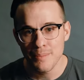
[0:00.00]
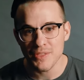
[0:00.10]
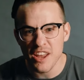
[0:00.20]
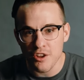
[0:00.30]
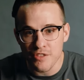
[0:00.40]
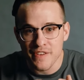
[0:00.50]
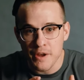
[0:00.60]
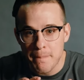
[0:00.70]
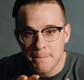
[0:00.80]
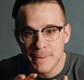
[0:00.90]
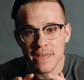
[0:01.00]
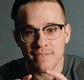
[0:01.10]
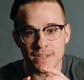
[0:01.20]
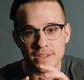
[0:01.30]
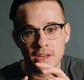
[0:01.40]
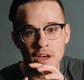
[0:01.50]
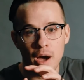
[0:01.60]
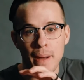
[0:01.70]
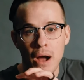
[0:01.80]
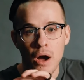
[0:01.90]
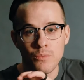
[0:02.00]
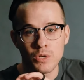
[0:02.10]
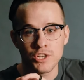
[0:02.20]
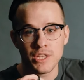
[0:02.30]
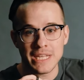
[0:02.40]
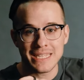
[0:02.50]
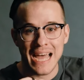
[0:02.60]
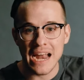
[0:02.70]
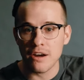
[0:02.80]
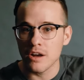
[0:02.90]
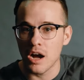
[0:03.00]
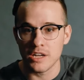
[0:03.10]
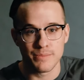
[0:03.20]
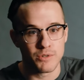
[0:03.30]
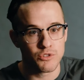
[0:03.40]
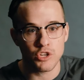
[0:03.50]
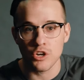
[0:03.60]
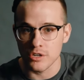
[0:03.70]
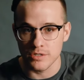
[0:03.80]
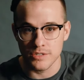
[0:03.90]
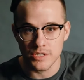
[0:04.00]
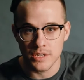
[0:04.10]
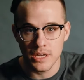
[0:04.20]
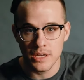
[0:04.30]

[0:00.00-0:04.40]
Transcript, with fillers: but they are the very pivot upon which the entire cosmos turns.